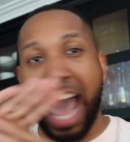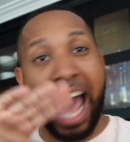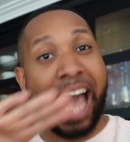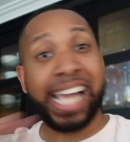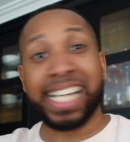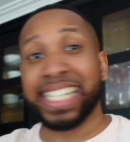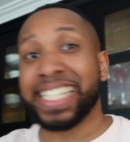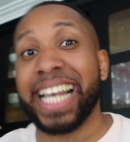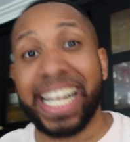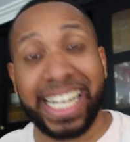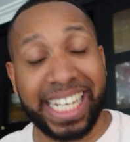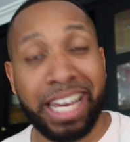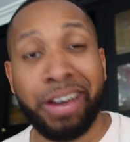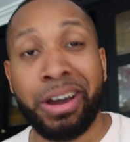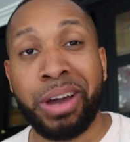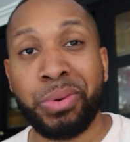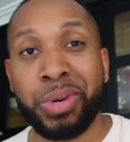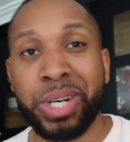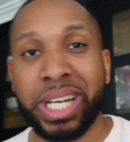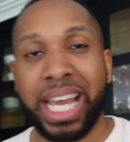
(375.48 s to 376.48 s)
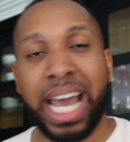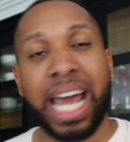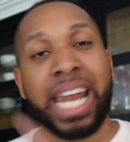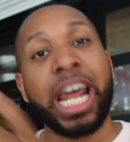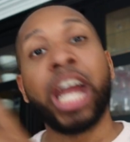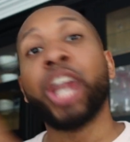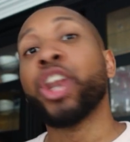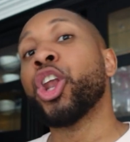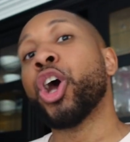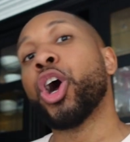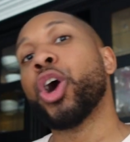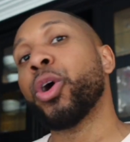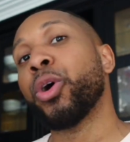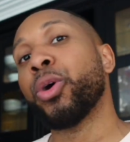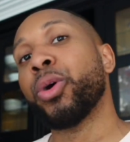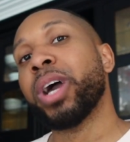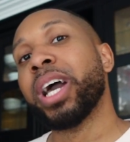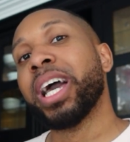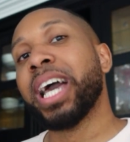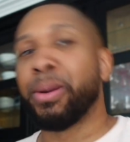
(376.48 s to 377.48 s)
exactly how I want it. And I
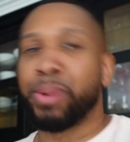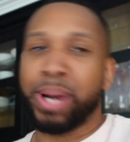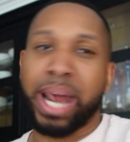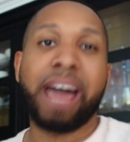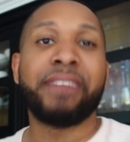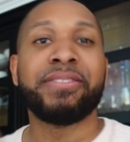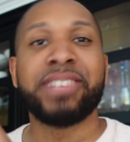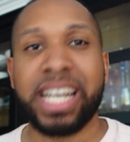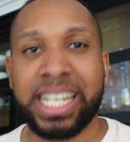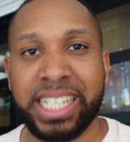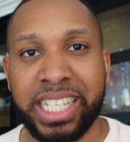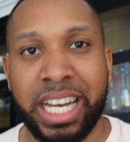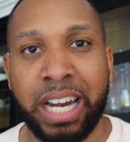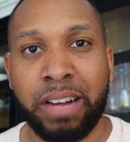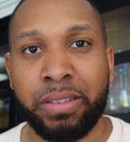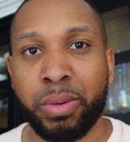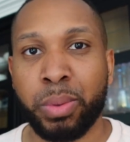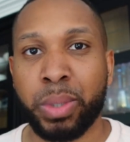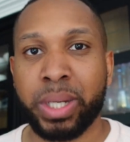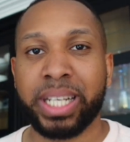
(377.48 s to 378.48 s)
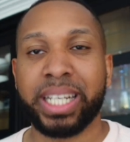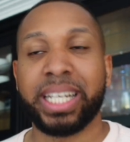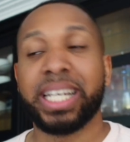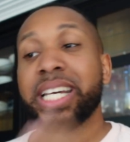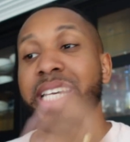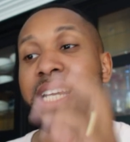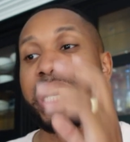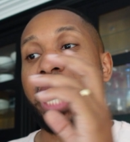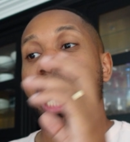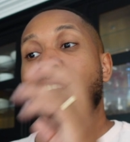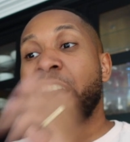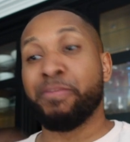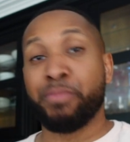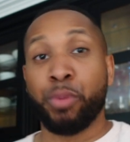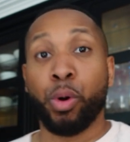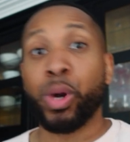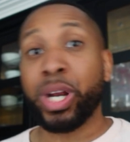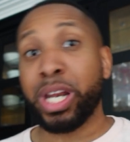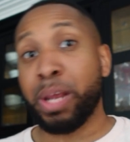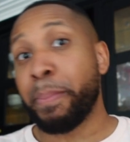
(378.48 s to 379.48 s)
know, well, I have an idea how I want it. I've
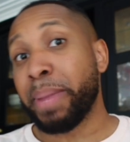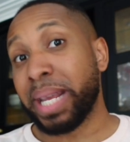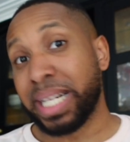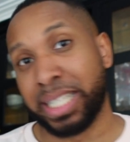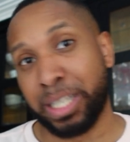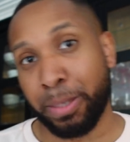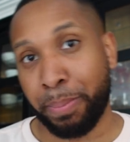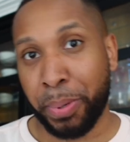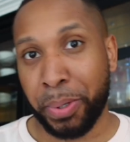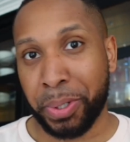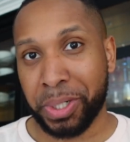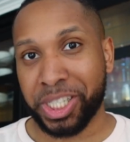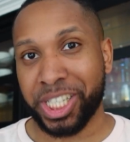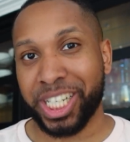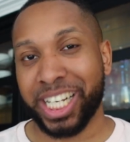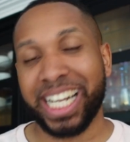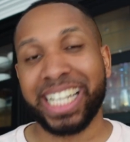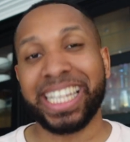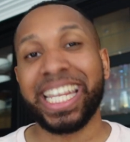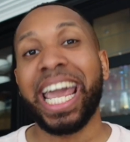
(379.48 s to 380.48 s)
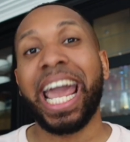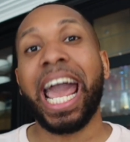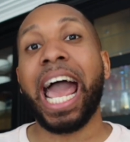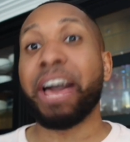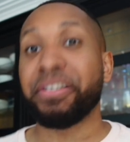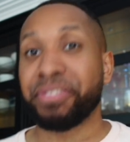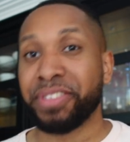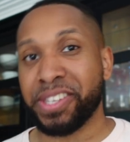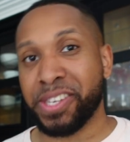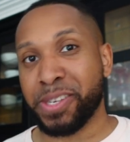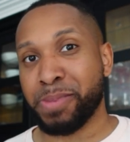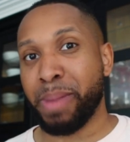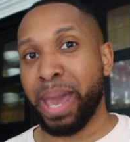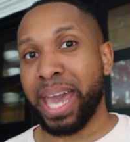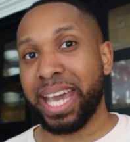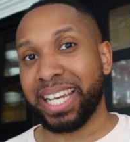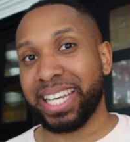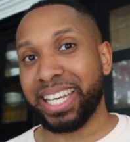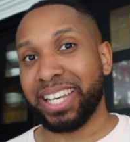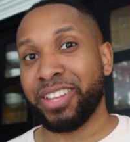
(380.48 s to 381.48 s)
already been to Porsche and they have the
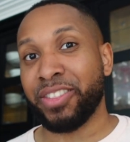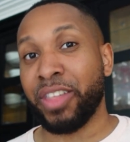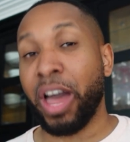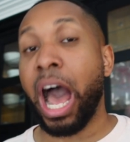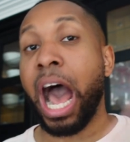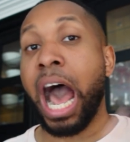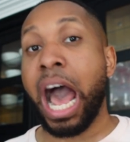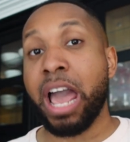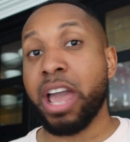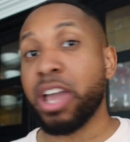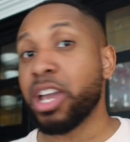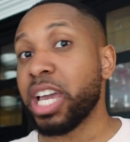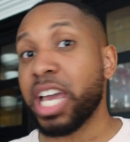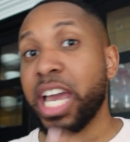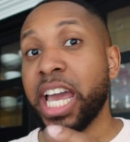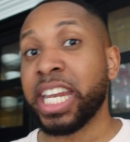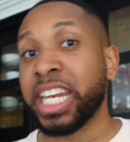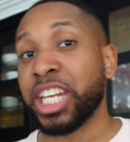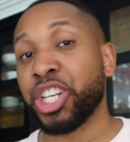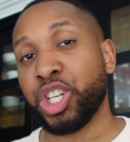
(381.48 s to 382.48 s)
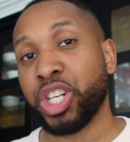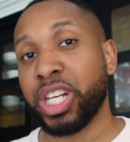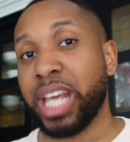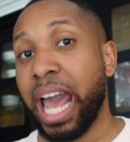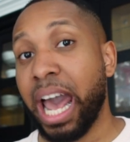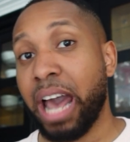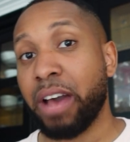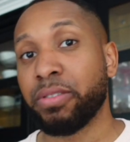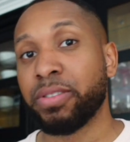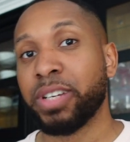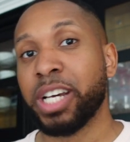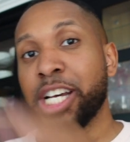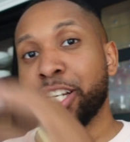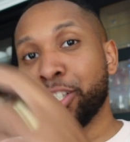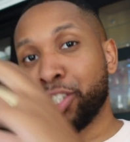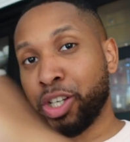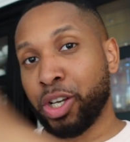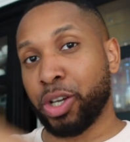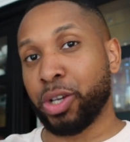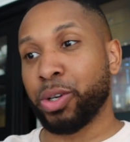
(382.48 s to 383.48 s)
spec that I initially have.
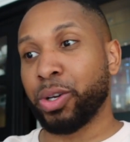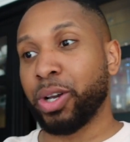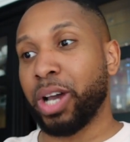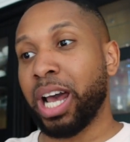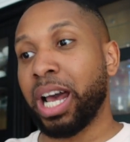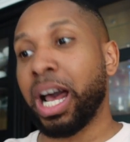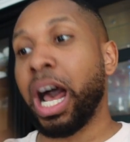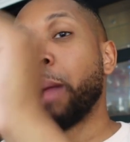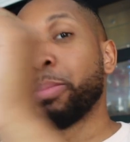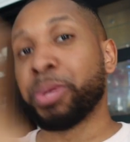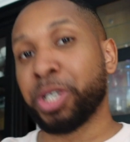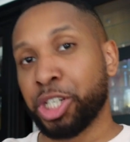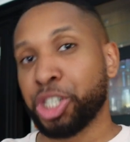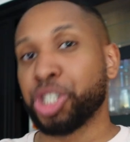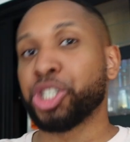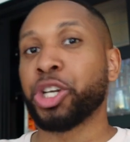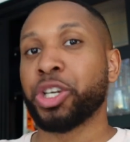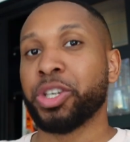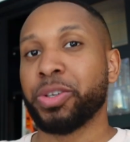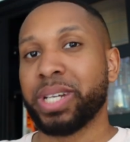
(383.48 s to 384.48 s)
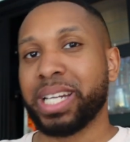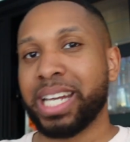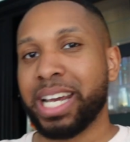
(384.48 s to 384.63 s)
So I'm gonna show you it